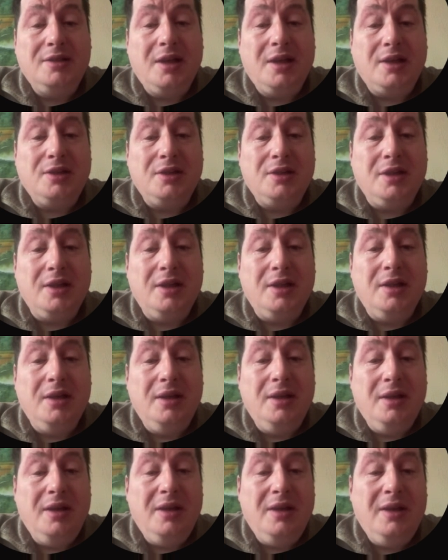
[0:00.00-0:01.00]
actually
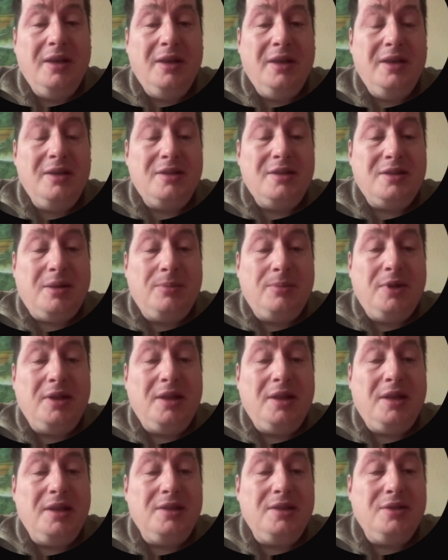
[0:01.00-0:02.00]
something
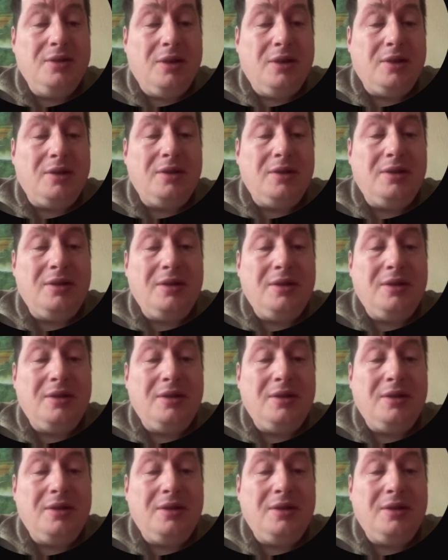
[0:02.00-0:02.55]
that is not